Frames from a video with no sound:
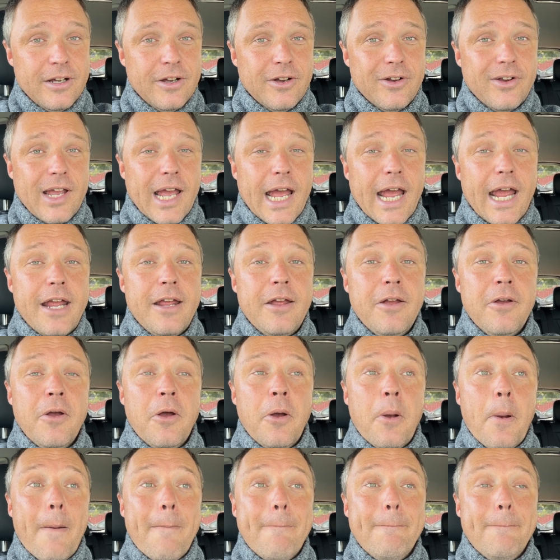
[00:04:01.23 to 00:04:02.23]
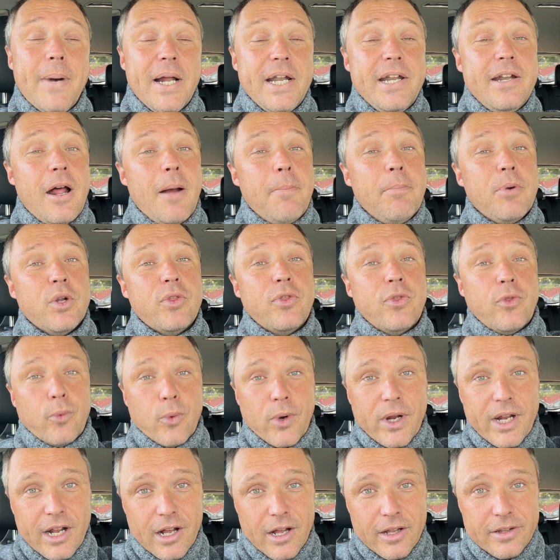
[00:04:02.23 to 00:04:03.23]
Okay? But number
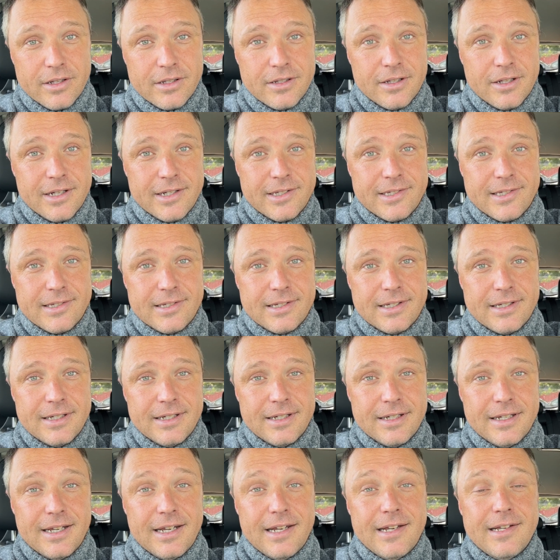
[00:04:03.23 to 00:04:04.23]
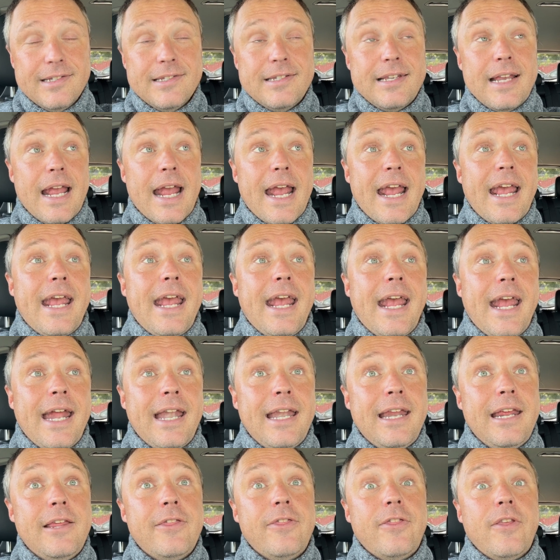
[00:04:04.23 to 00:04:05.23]
3 on the list is
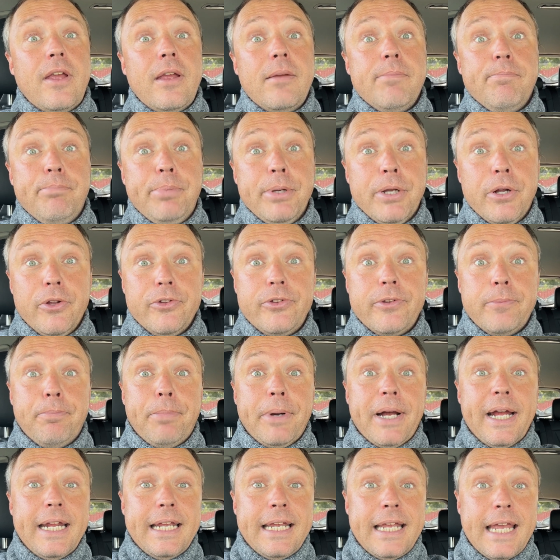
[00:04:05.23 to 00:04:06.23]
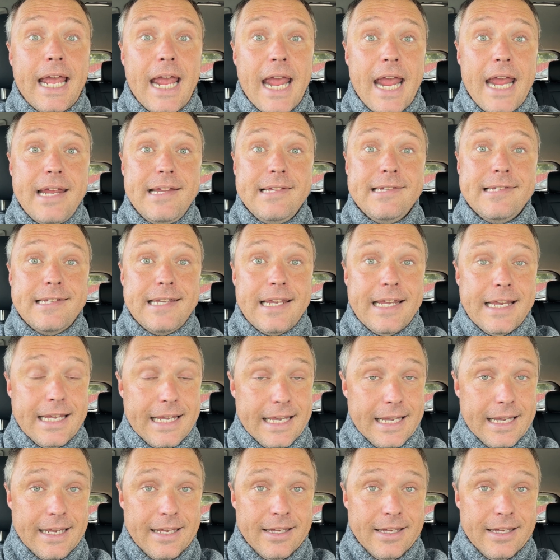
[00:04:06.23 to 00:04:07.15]
anything built by KZ.